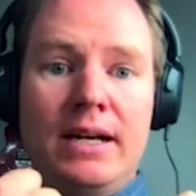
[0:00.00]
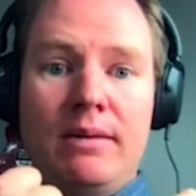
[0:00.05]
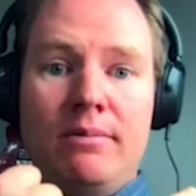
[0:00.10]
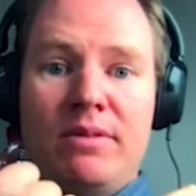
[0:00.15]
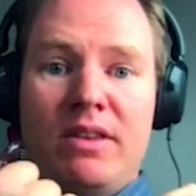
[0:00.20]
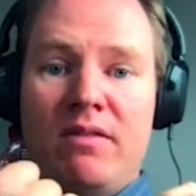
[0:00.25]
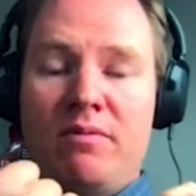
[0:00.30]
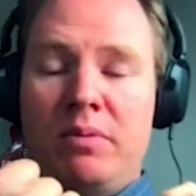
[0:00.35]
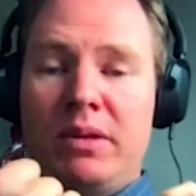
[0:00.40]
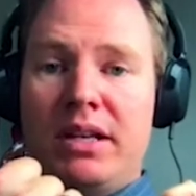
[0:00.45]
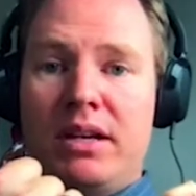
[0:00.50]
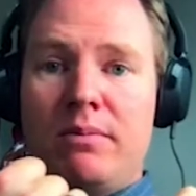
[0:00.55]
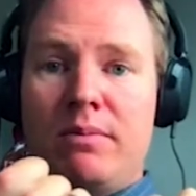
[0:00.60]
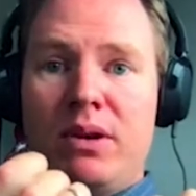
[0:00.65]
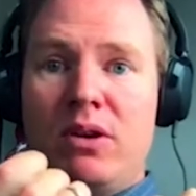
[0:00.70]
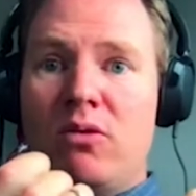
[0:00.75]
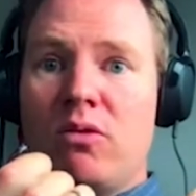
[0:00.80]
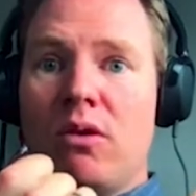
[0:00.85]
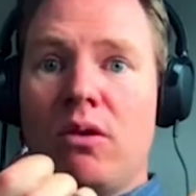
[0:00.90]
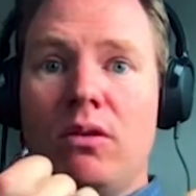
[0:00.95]
They've played a big
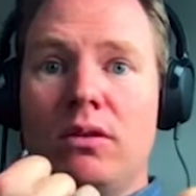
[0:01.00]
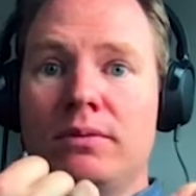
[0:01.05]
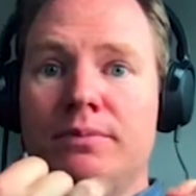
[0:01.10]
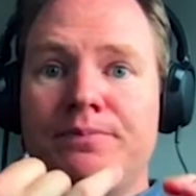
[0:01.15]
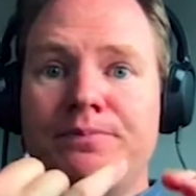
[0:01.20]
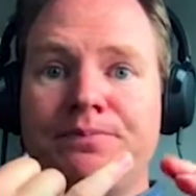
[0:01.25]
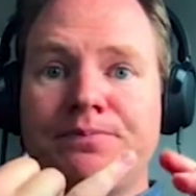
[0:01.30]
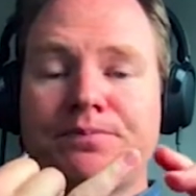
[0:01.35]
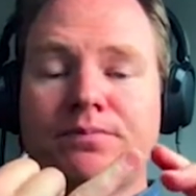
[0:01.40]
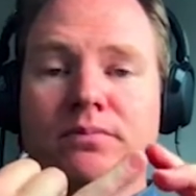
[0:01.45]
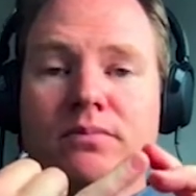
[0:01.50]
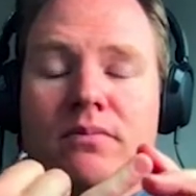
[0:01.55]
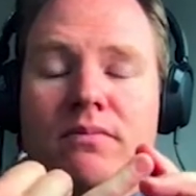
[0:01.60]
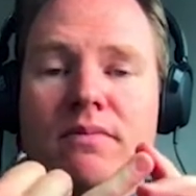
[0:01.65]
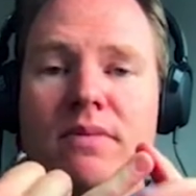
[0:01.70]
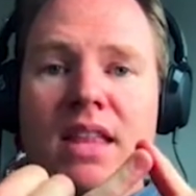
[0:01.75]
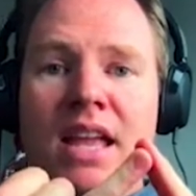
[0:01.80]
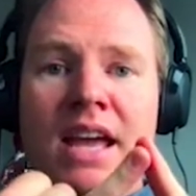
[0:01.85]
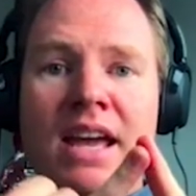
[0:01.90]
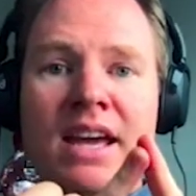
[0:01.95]
role.
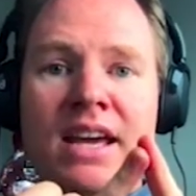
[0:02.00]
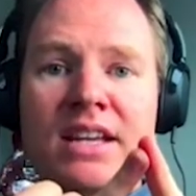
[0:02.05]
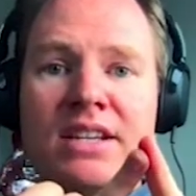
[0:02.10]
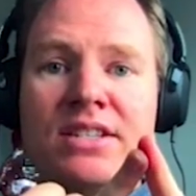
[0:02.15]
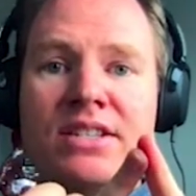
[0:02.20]
And